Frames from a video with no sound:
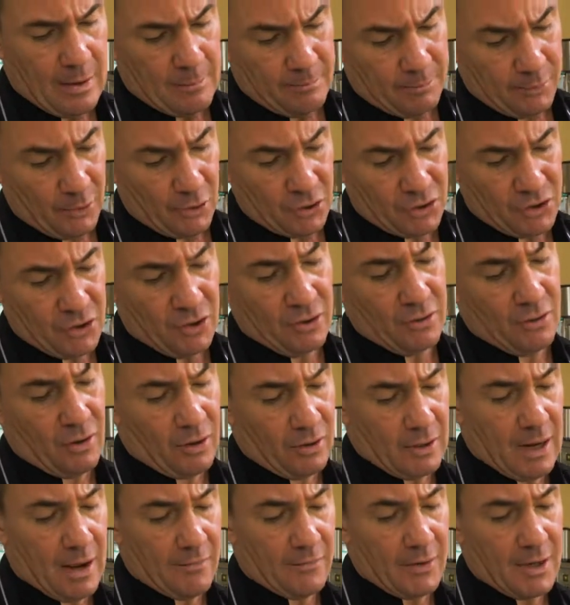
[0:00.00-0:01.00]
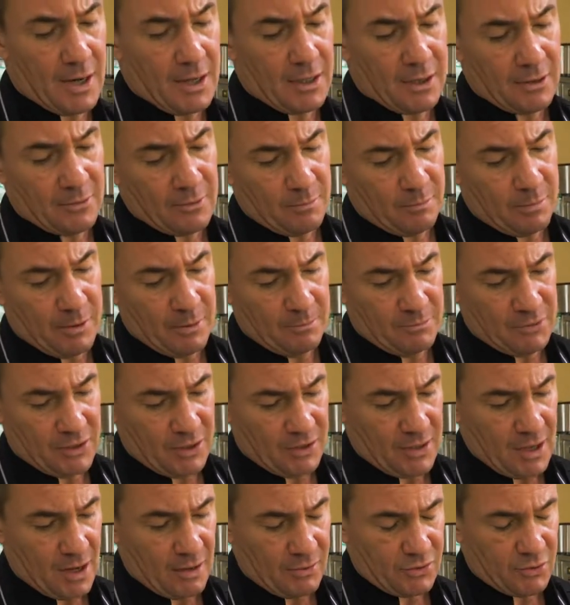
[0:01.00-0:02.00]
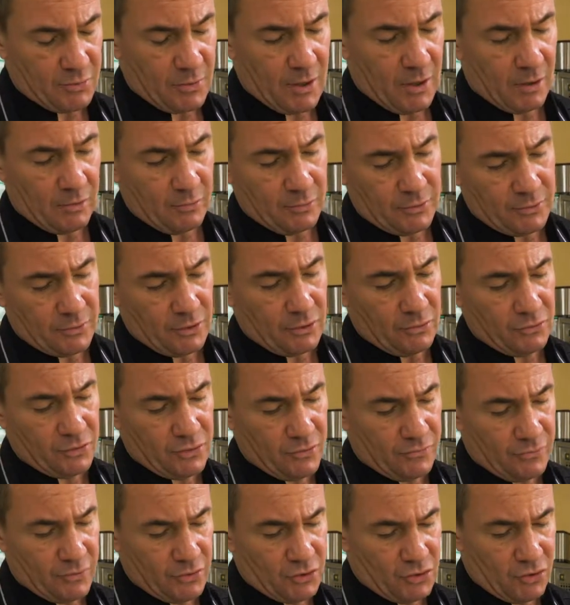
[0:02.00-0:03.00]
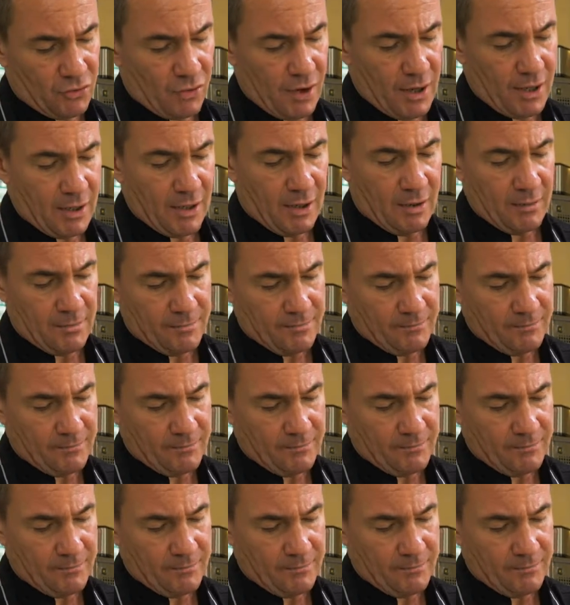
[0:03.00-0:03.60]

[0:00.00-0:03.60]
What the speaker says: plus not having any of the pips in there as well with the use of the strainer.